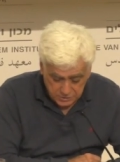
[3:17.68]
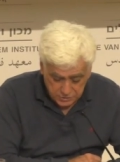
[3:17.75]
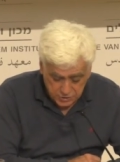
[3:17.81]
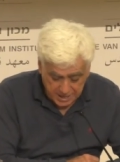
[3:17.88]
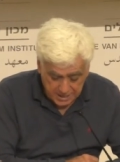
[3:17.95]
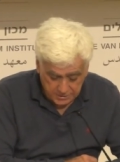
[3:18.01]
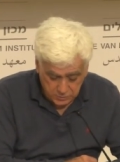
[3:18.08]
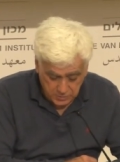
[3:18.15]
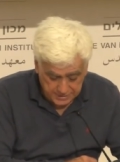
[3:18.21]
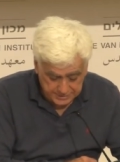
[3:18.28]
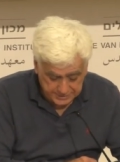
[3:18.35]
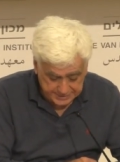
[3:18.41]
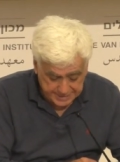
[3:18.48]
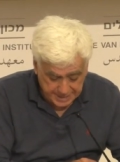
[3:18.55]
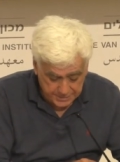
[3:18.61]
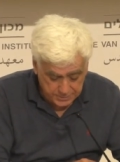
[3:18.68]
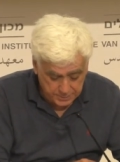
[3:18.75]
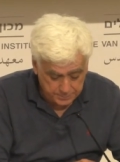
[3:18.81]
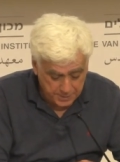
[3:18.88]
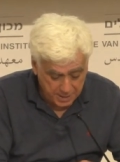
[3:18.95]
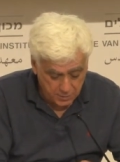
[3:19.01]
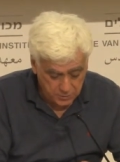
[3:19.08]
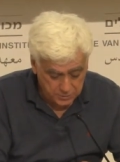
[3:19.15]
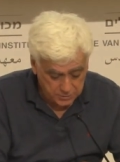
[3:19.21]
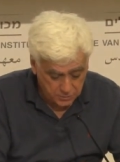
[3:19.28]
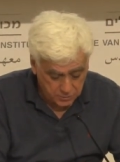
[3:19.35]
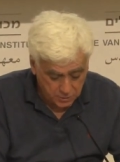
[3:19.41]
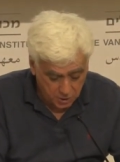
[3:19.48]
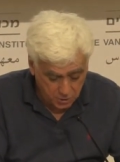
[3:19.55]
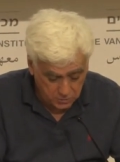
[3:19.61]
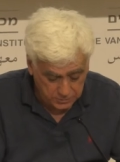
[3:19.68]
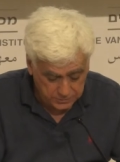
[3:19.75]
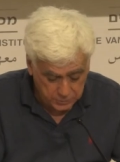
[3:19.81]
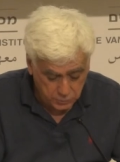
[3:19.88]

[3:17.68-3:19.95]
Trying to understand the power or hold